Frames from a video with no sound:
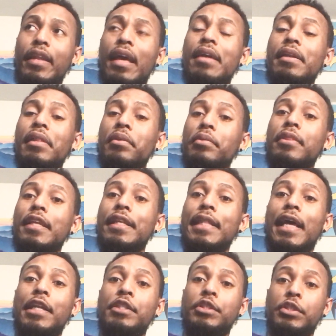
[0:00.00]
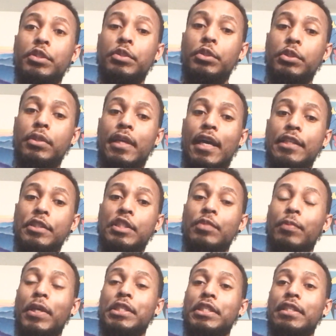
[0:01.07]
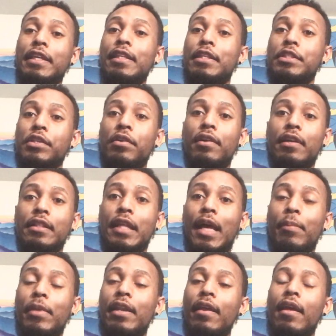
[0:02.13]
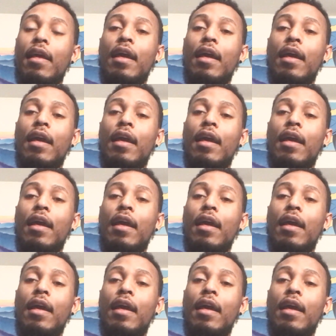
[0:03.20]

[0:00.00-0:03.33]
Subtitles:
Another thing that is huge, you guys, especially in this current climate,